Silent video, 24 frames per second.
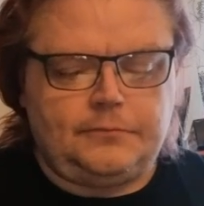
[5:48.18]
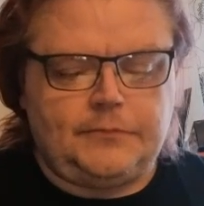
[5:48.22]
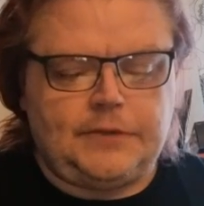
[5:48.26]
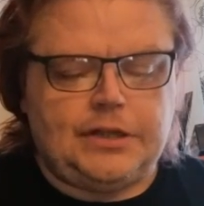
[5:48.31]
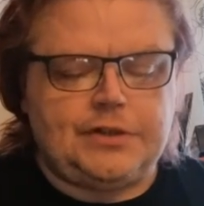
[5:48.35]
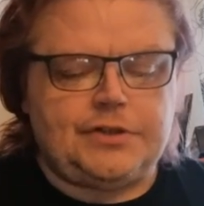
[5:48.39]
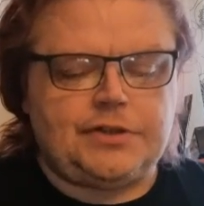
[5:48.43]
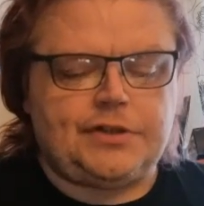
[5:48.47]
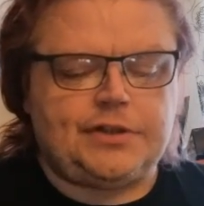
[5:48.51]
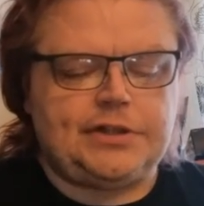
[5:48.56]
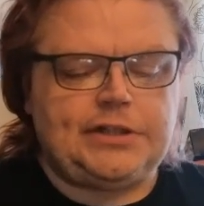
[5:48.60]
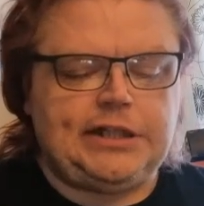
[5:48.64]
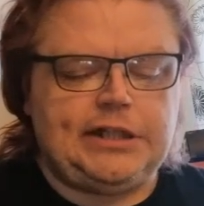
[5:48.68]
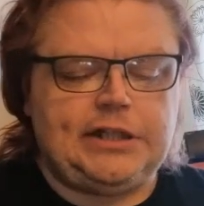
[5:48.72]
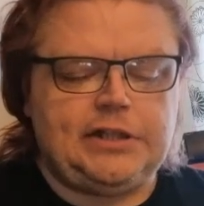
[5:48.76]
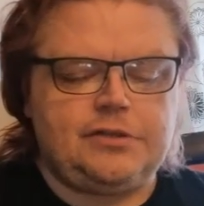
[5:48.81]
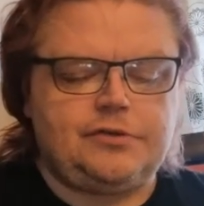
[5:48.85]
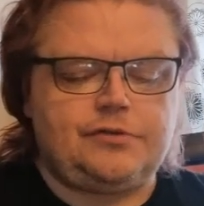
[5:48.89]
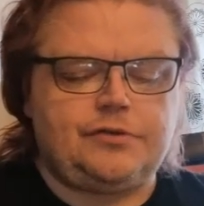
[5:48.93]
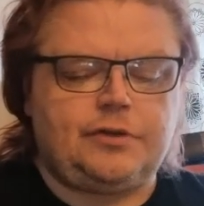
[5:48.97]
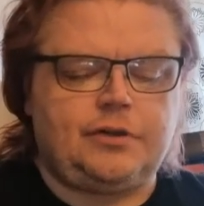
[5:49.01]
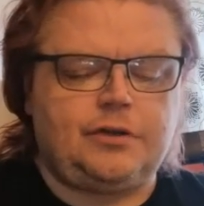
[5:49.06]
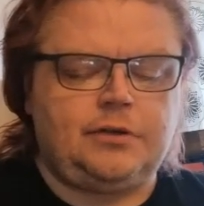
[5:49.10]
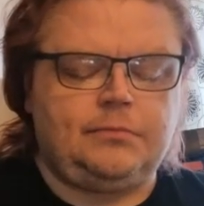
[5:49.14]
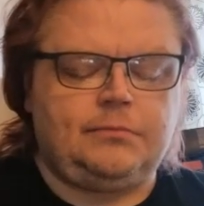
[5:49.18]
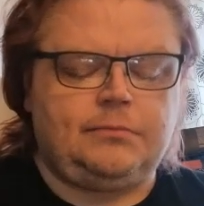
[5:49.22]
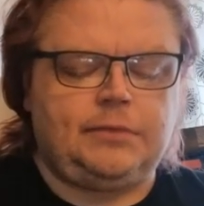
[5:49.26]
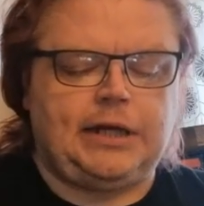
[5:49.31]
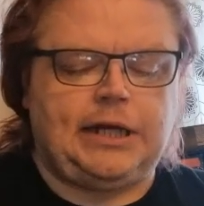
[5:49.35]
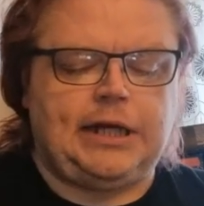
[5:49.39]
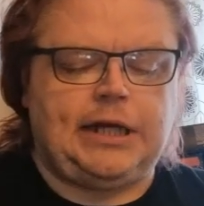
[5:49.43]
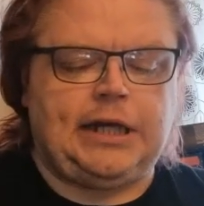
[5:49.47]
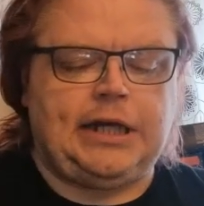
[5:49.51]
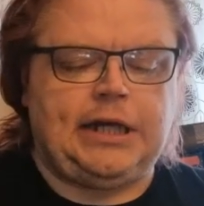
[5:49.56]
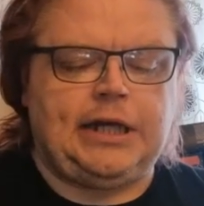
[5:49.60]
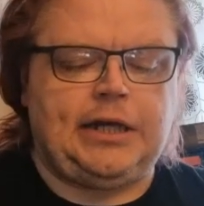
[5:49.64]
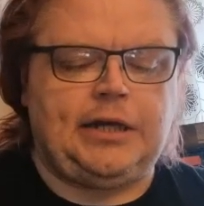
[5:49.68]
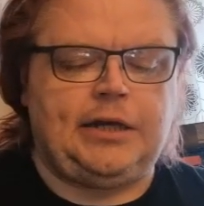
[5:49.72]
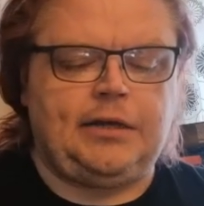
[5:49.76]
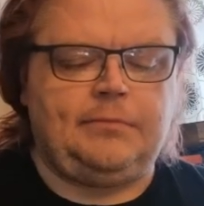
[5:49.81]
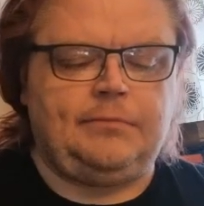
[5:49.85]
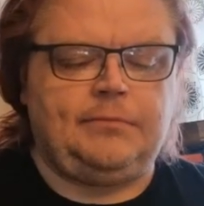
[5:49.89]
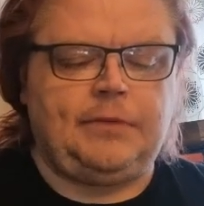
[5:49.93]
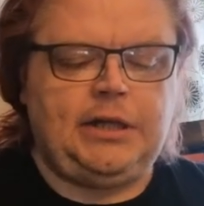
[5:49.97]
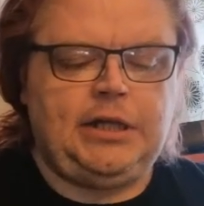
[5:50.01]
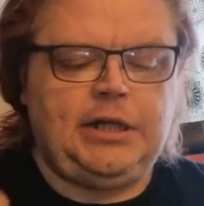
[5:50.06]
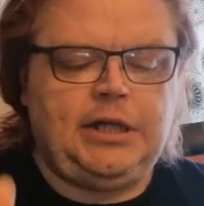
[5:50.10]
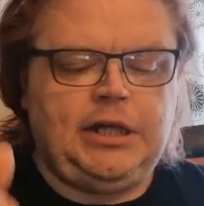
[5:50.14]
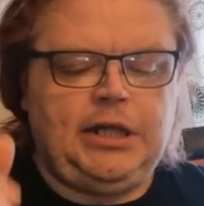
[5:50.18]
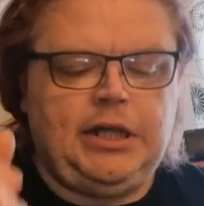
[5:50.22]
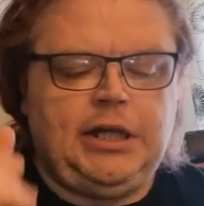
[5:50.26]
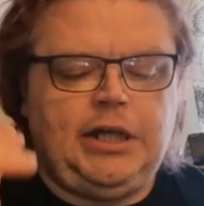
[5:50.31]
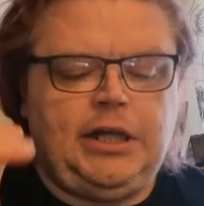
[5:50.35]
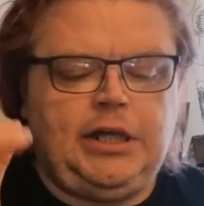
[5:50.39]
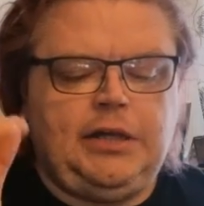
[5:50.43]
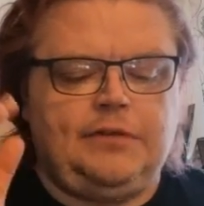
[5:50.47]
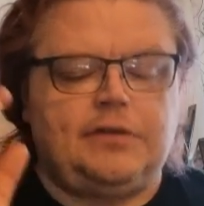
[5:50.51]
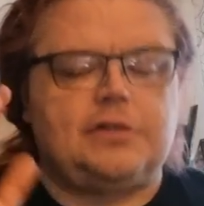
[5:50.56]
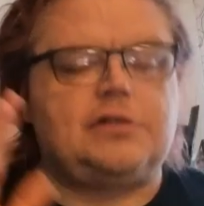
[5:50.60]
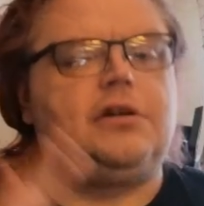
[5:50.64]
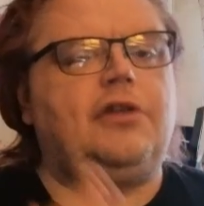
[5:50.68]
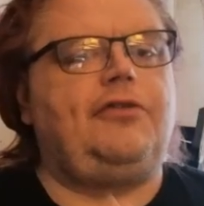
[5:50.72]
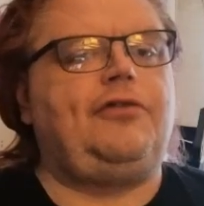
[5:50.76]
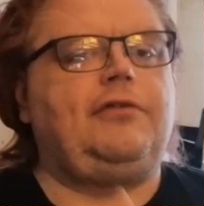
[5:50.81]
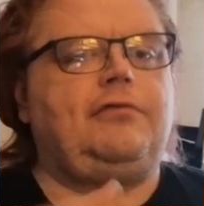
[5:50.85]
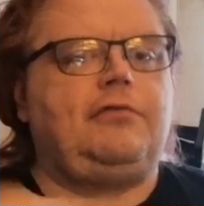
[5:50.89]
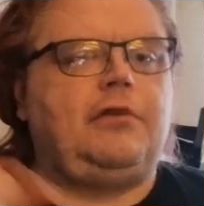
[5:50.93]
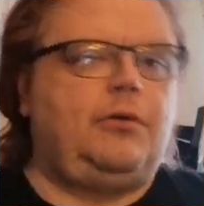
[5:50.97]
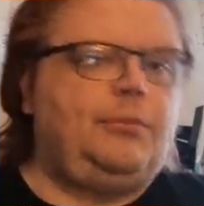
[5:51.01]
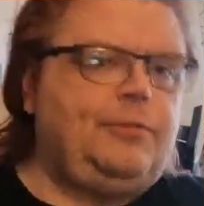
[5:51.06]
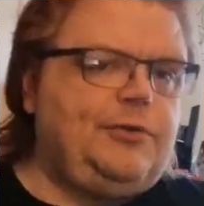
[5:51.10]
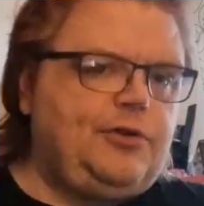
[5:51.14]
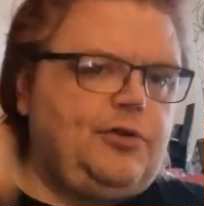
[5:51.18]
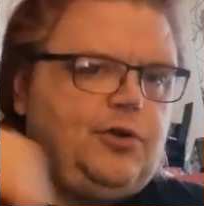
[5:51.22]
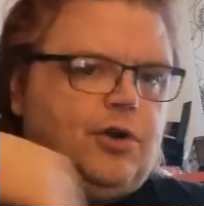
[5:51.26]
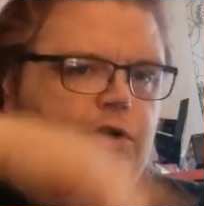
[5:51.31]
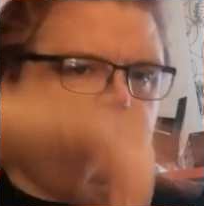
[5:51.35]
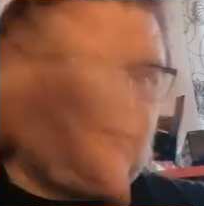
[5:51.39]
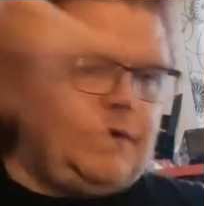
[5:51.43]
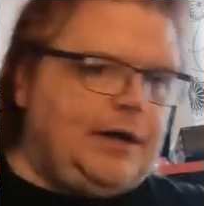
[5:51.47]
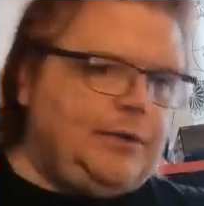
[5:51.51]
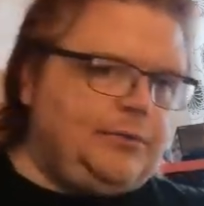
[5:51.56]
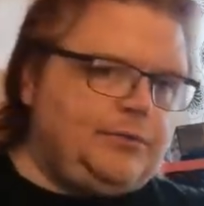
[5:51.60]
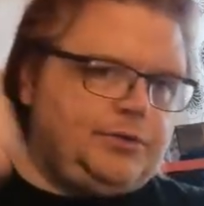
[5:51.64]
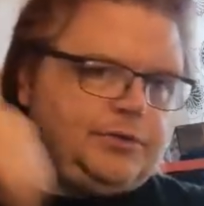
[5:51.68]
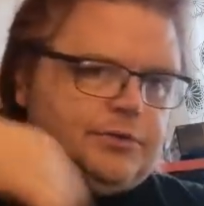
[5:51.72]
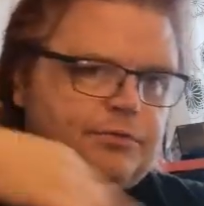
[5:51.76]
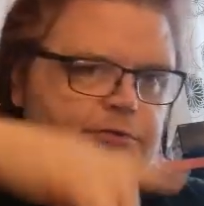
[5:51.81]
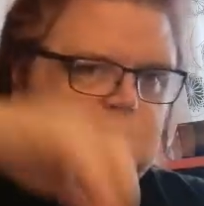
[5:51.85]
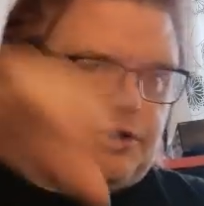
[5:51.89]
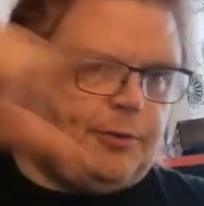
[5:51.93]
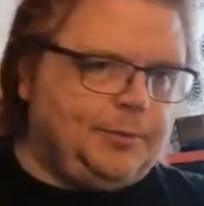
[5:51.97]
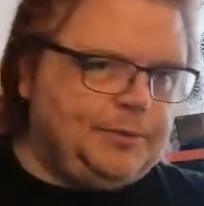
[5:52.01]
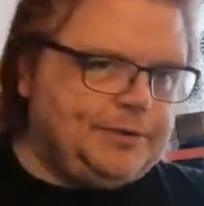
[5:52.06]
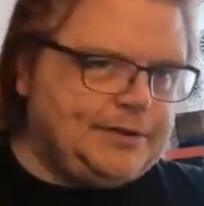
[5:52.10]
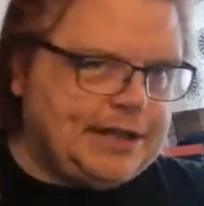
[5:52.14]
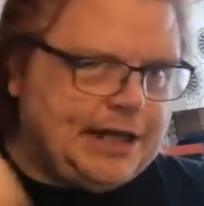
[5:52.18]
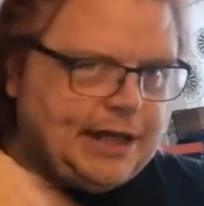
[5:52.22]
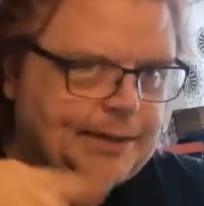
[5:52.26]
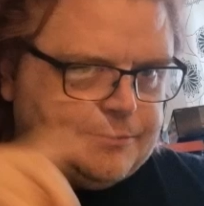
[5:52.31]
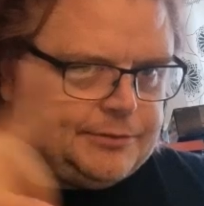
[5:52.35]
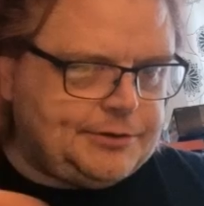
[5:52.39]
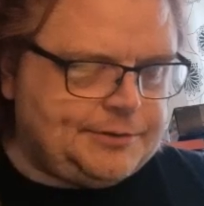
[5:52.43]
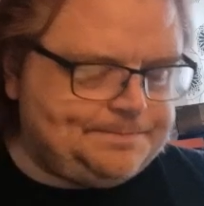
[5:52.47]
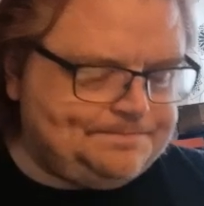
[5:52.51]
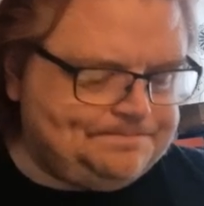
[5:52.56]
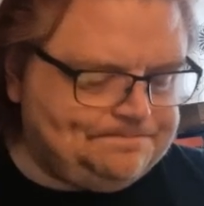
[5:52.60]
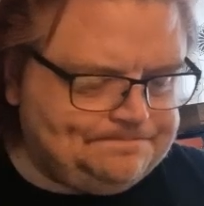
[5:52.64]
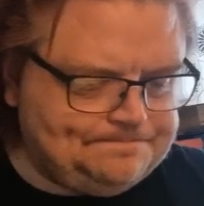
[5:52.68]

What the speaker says: So the dealer's room, there's nothing wrong with going around a couple of times